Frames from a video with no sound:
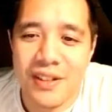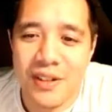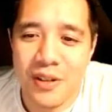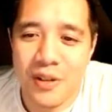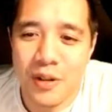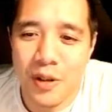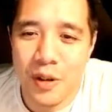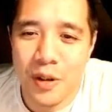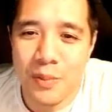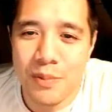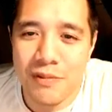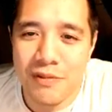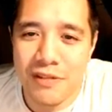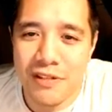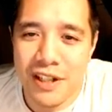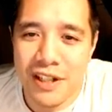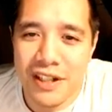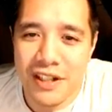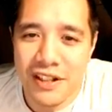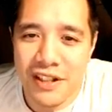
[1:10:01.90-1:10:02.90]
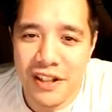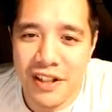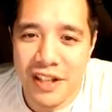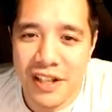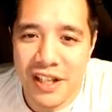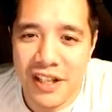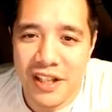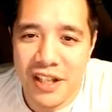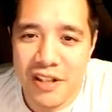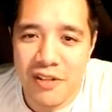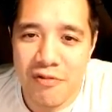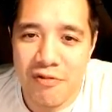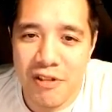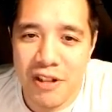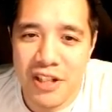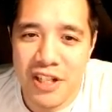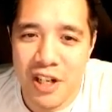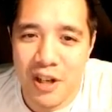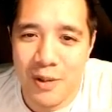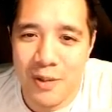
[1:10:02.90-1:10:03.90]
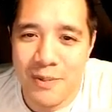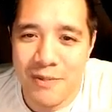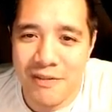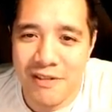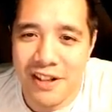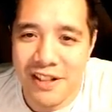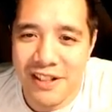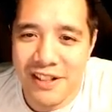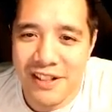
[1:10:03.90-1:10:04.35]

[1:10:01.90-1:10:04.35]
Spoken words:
Oberon. Okay, let's reset Oberon.